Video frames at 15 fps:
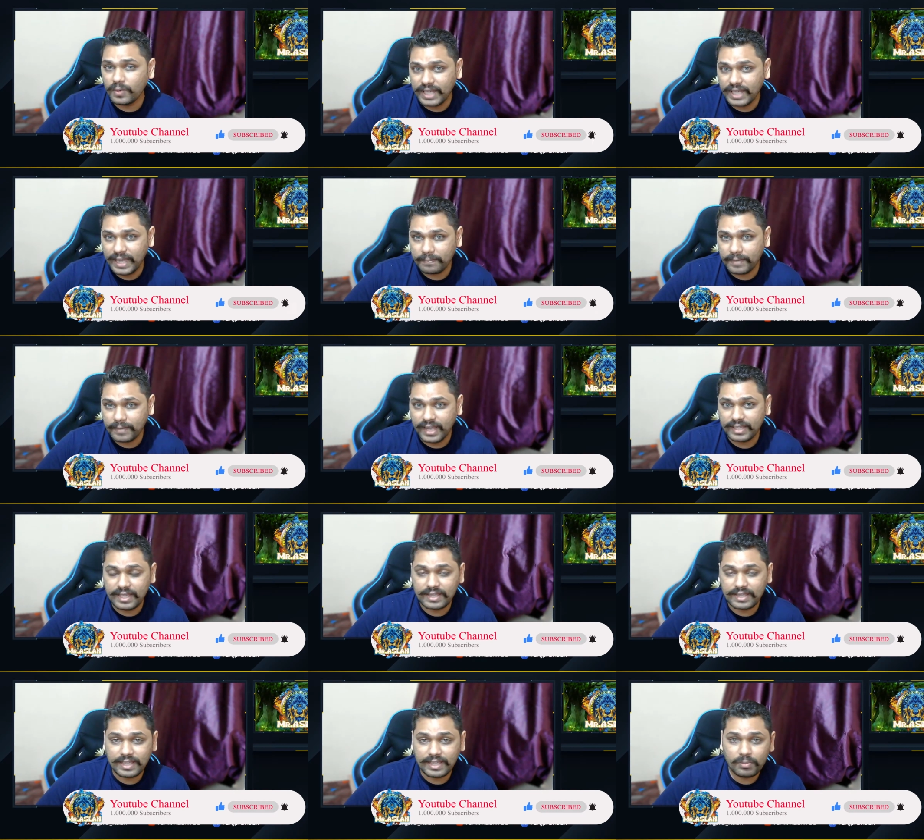app i
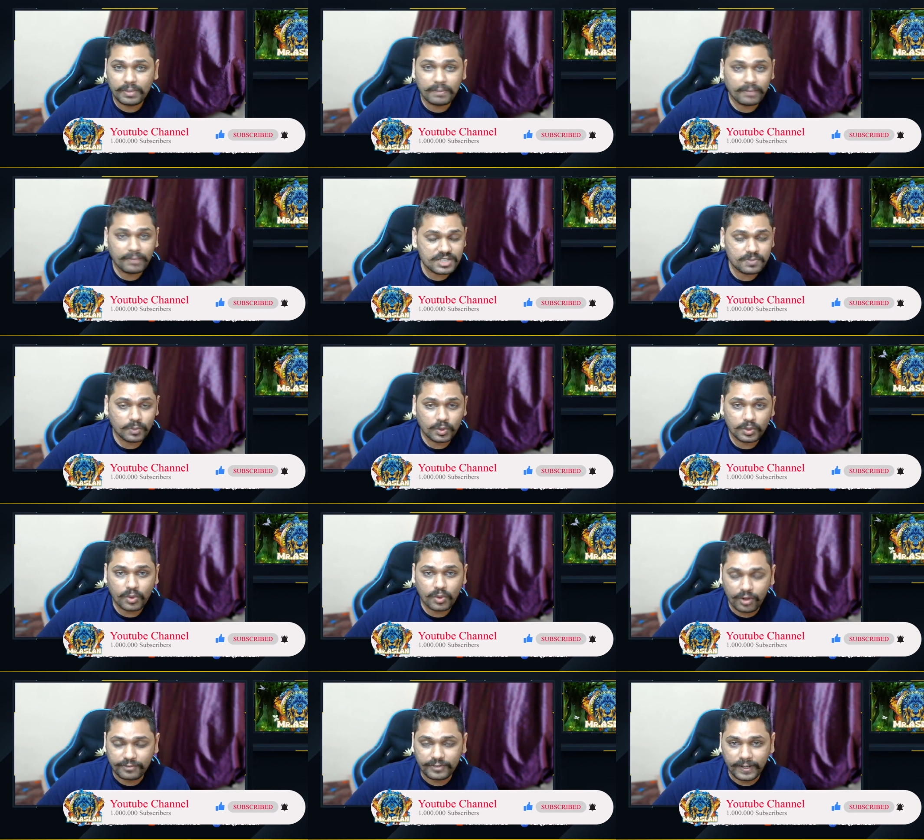think there will be much more to
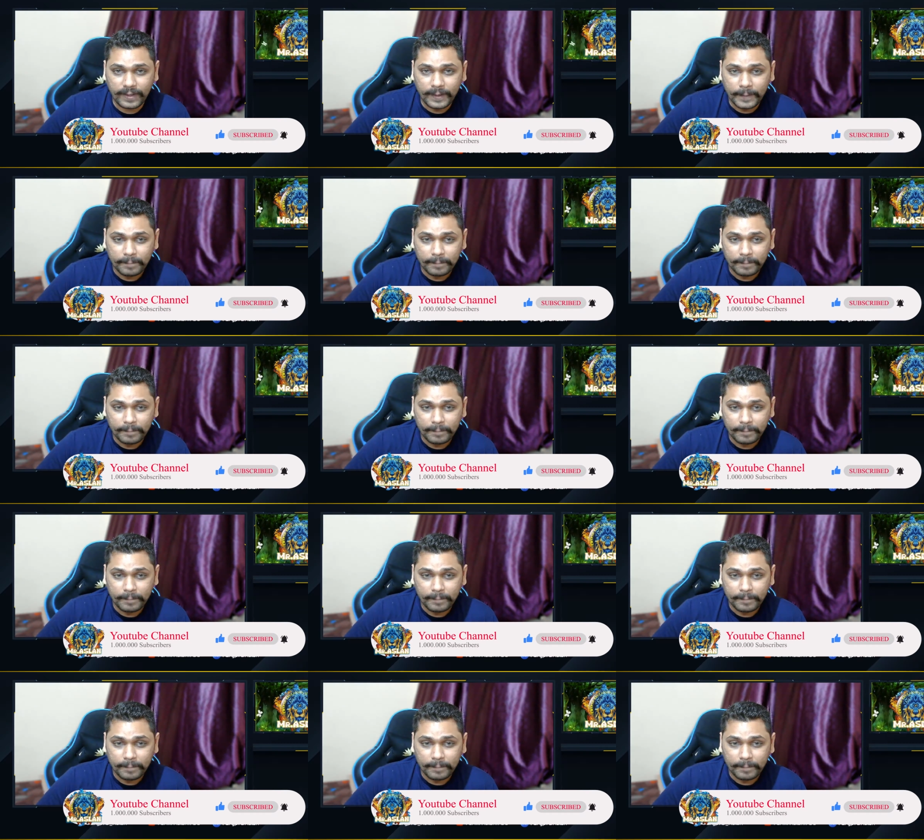offer